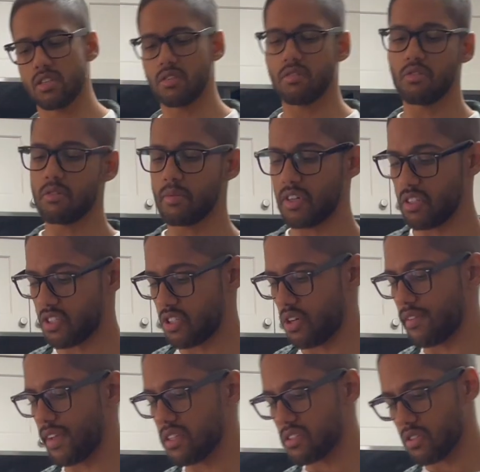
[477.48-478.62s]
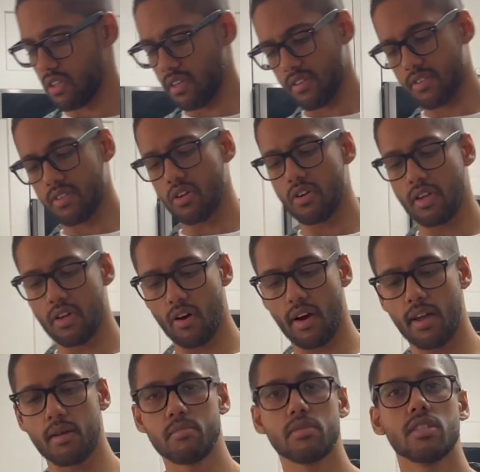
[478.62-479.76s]
do about a serving, so like 30
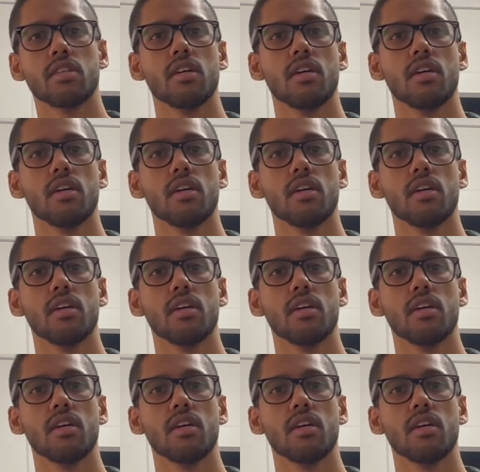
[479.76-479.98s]
grams.